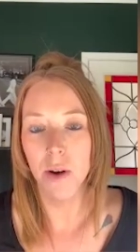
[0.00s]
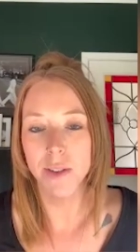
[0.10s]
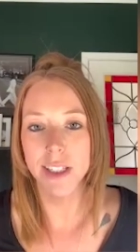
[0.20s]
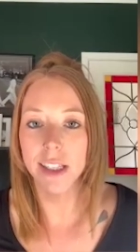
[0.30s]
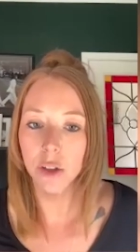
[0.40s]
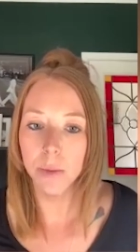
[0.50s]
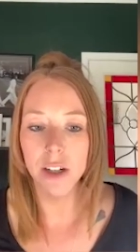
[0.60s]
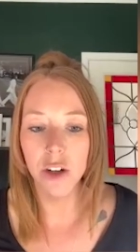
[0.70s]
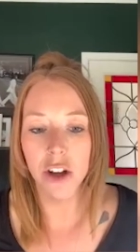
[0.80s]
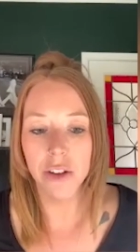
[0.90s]
I was a little bit
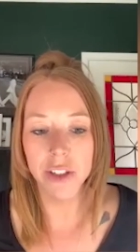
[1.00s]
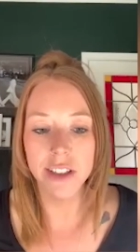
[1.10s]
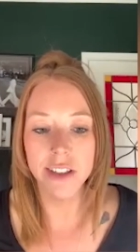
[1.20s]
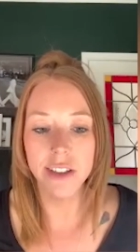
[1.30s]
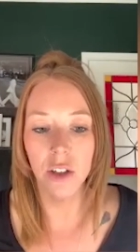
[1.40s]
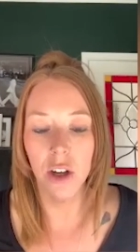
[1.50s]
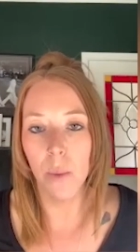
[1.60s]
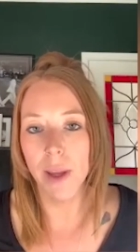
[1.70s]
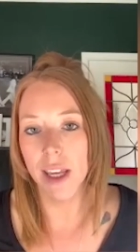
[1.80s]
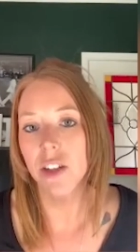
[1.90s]
nervous
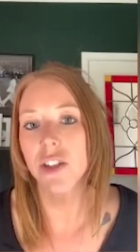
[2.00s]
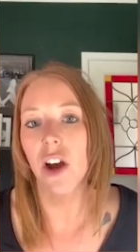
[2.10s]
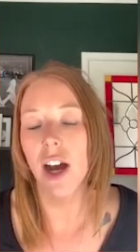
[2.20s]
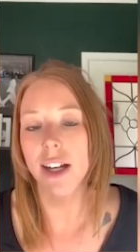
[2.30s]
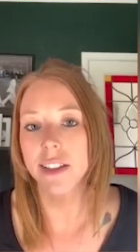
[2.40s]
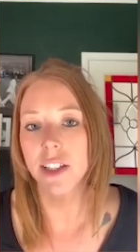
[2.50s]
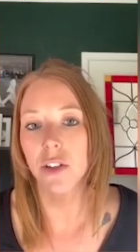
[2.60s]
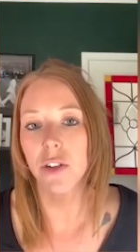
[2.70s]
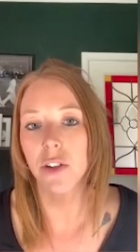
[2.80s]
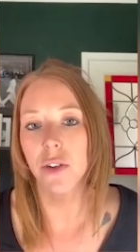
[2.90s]
going into
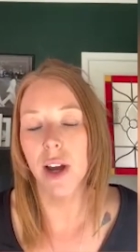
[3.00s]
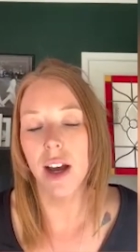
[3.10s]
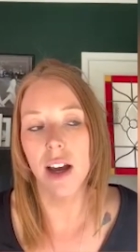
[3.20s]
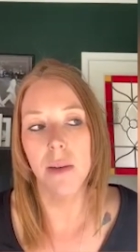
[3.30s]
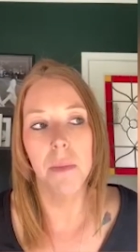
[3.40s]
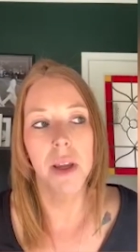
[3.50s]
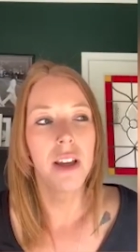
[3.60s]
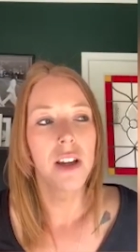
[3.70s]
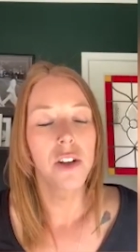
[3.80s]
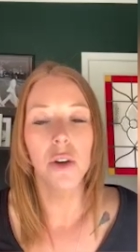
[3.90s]
ICU,
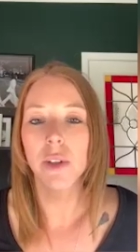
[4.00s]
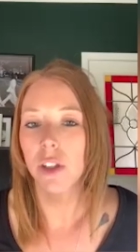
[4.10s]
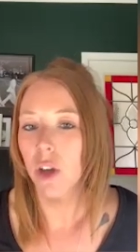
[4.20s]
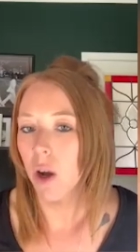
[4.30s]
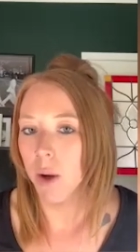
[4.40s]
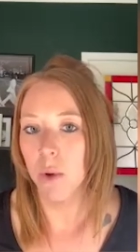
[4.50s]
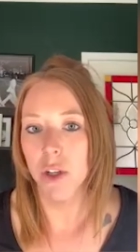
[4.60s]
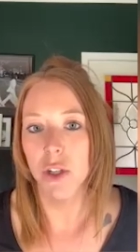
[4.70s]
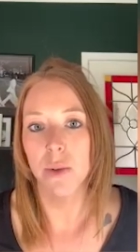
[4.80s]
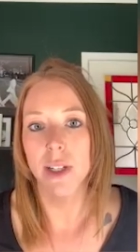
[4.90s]
not really knowing what to